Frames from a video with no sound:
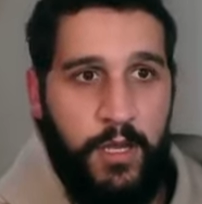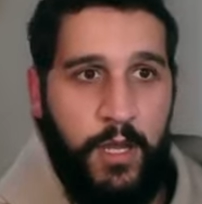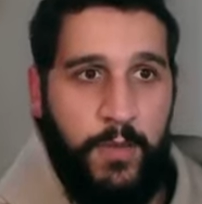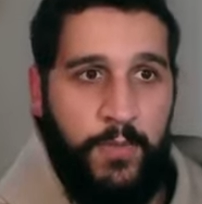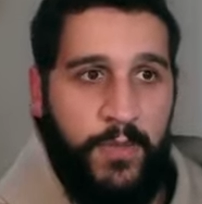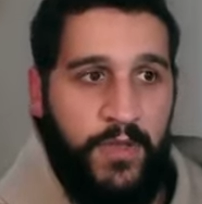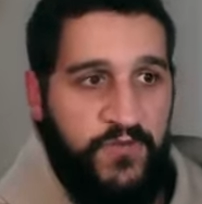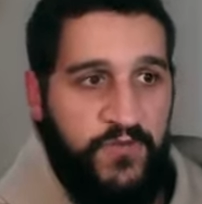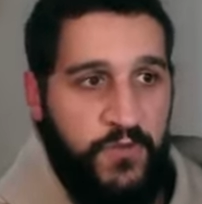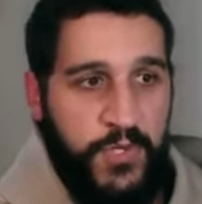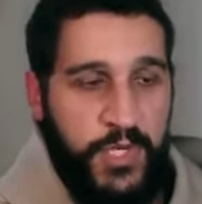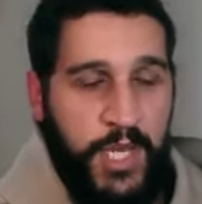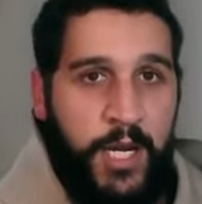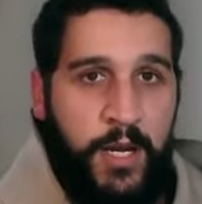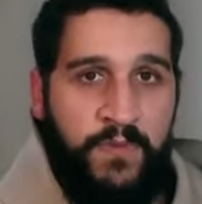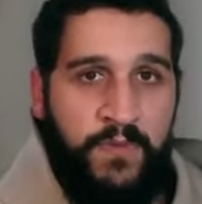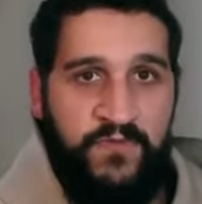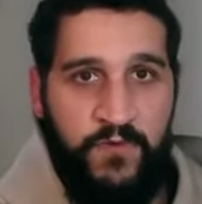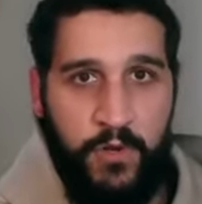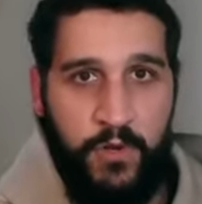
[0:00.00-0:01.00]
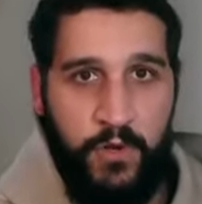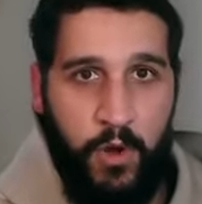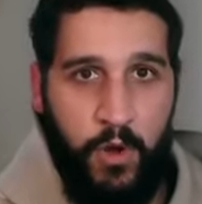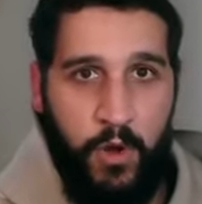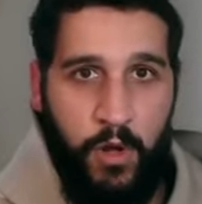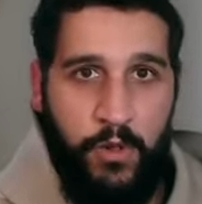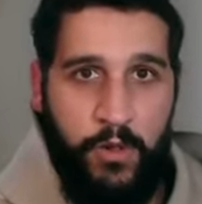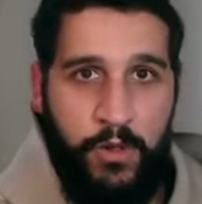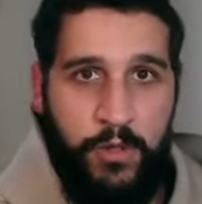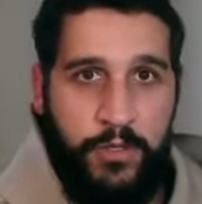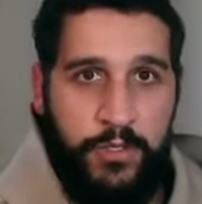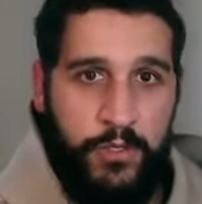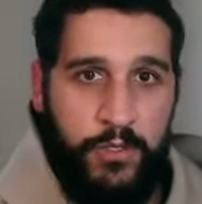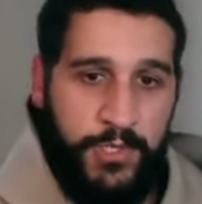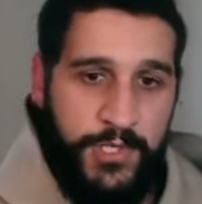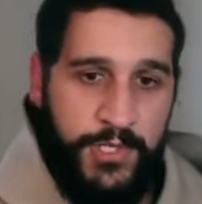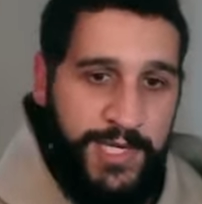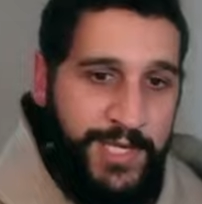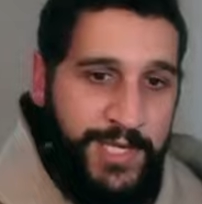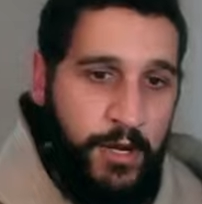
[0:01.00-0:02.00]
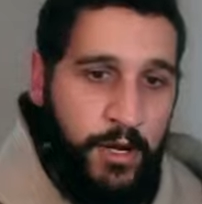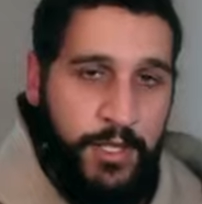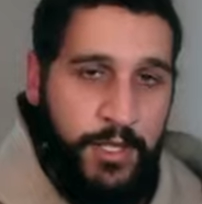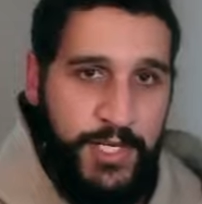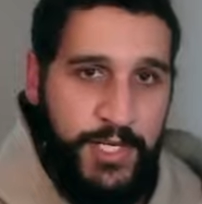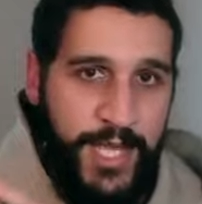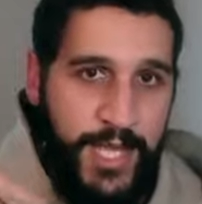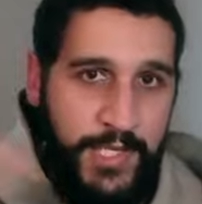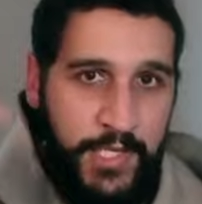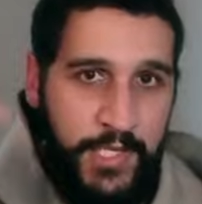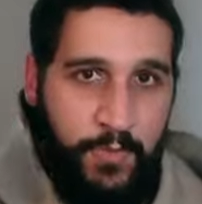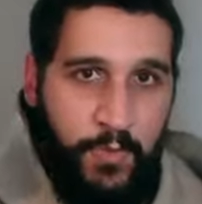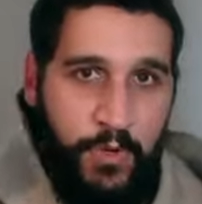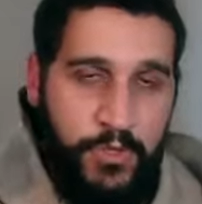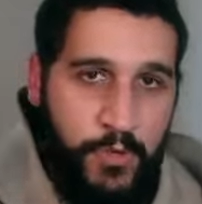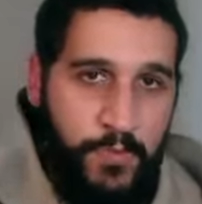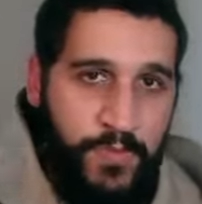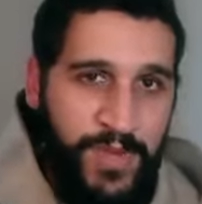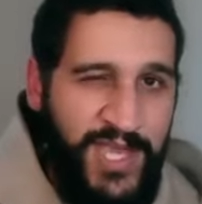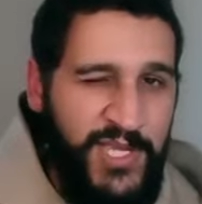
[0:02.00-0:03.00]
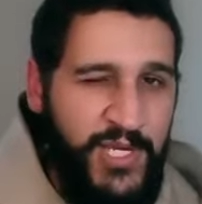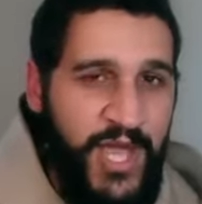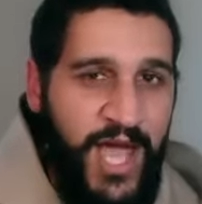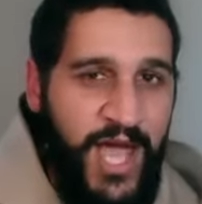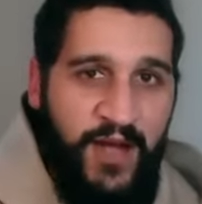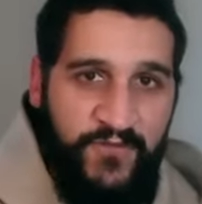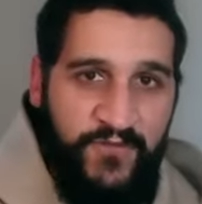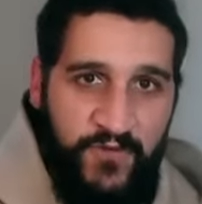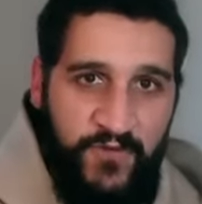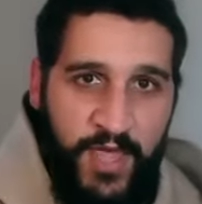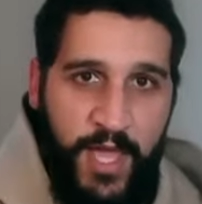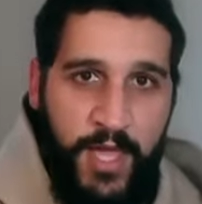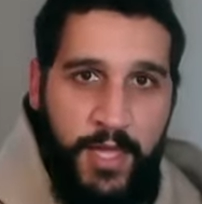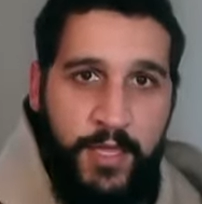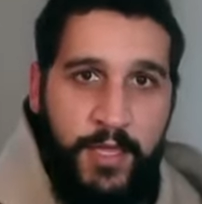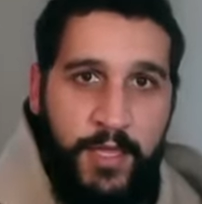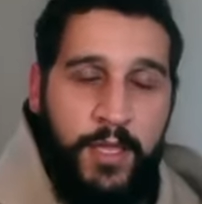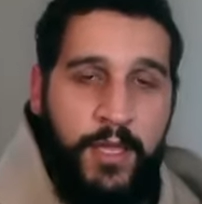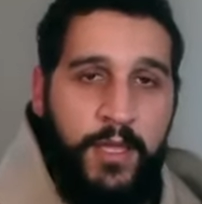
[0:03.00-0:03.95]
Um, if you sign up for a call, you'll see on the testimonial page after that,